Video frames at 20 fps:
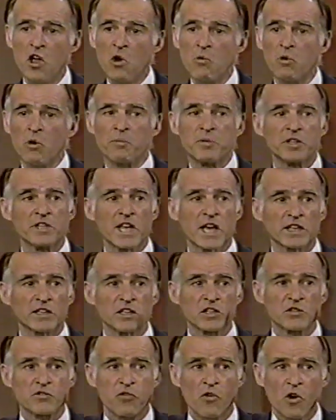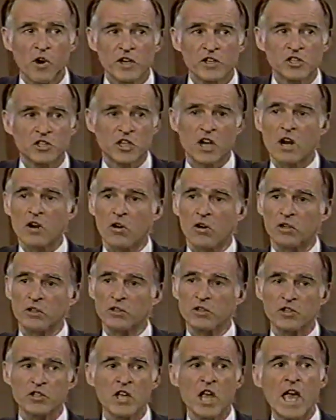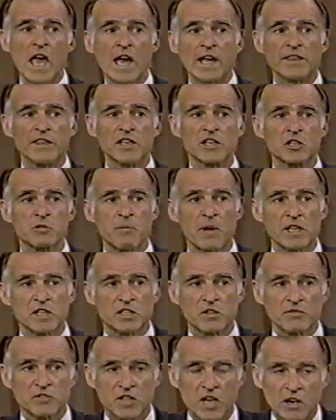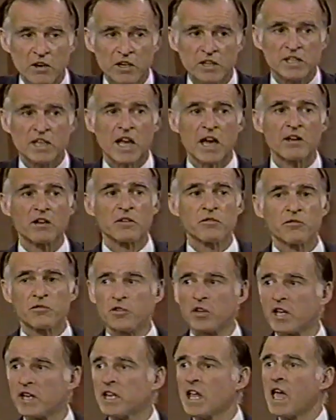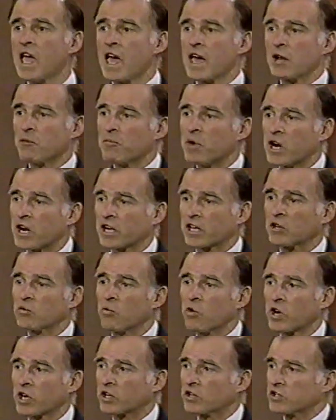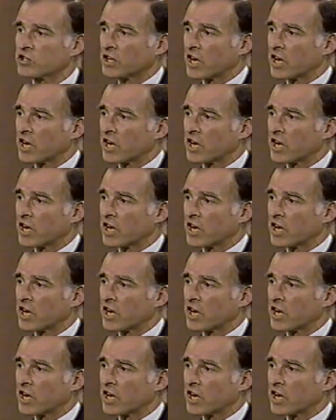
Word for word: will protect its foreign shareholders at the expense of Tarrytown and Flint and American workers.